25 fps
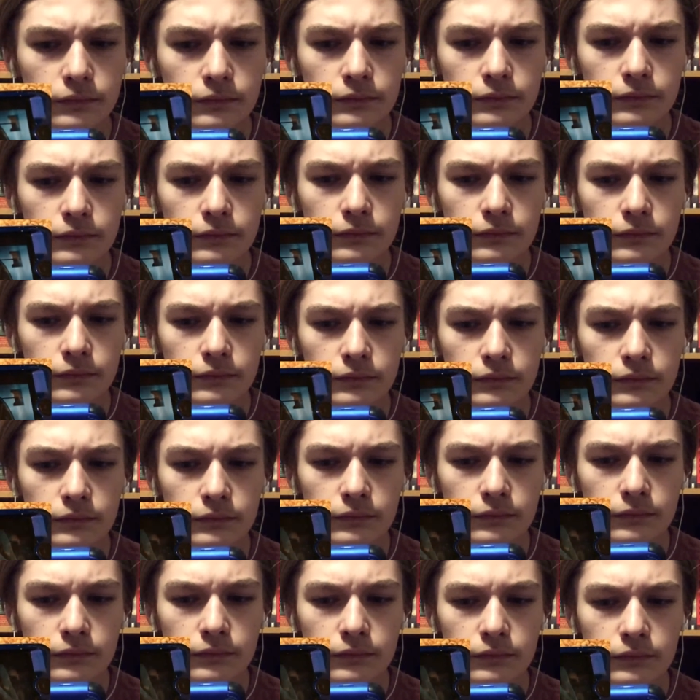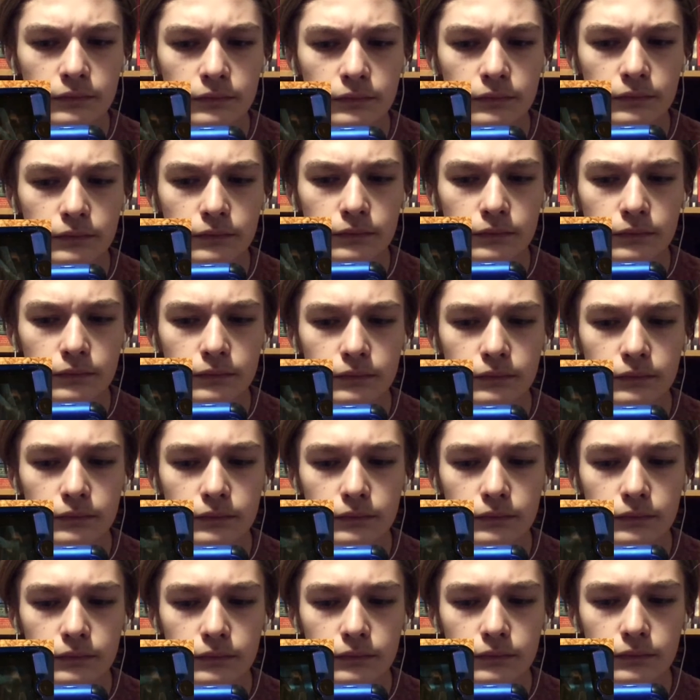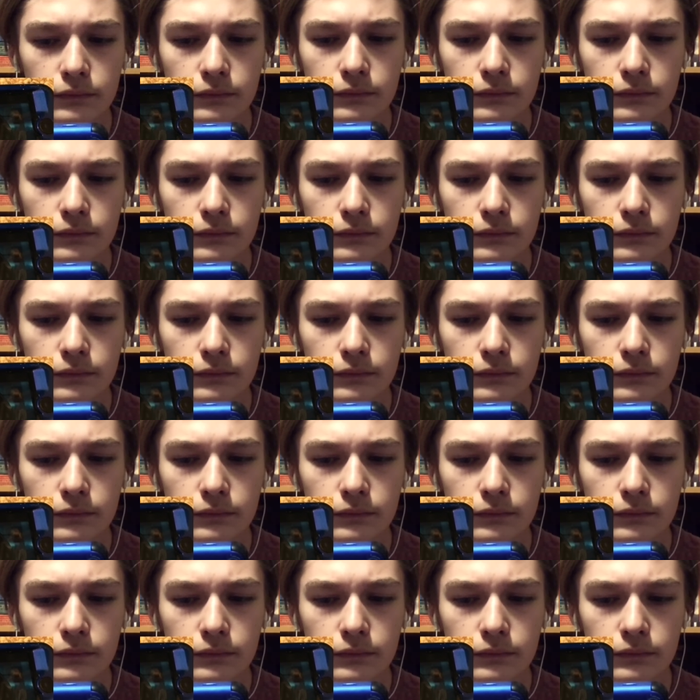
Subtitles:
No one is speaking in this clip.